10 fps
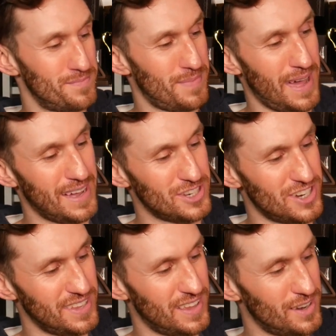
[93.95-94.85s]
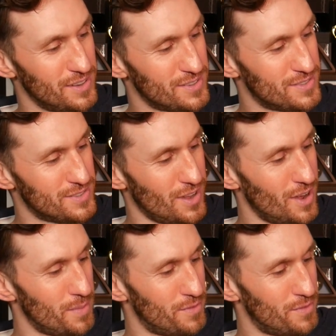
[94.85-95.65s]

packaging that looks so